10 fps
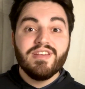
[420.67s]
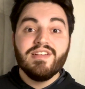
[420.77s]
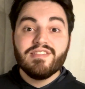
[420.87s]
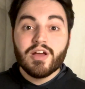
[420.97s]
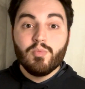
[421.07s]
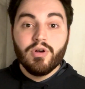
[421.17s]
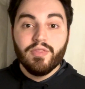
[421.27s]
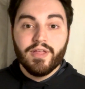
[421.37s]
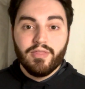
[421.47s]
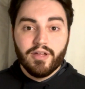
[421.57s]
someone
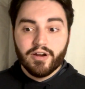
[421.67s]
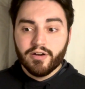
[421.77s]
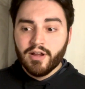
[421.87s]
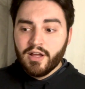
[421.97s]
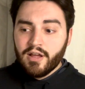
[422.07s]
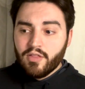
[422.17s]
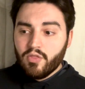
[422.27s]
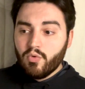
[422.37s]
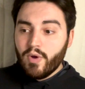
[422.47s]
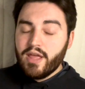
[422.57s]
that the
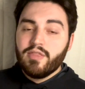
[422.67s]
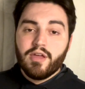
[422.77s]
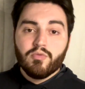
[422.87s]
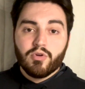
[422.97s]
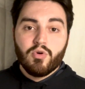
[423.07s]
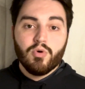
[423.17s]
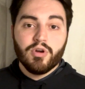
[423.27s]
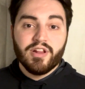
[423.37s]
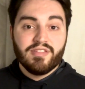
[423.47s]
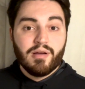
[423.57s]
way they record
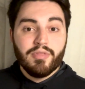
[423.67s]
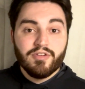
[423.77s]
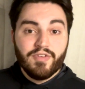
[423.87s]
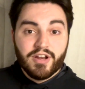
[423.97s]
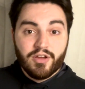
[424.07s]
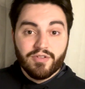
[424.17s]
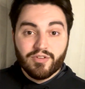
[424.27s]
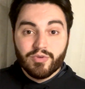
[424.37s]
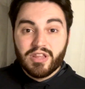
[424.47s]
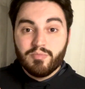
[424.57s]
in some of their videos, it
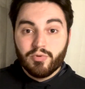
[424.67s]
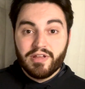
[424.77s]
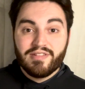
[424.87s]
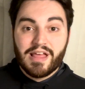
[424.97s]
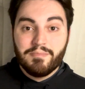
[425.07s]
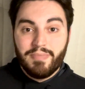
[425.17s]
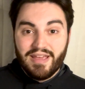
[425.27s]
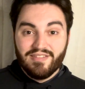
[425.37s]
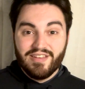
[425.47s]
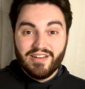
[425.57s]
really brings that
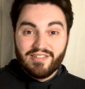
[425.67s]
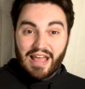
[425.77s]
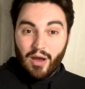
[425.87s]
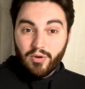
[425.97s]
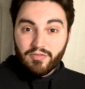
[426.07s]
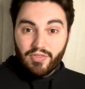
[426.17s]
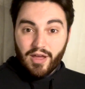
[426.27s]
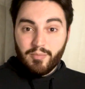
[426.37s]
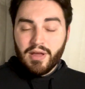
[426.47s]
bassiness out of them,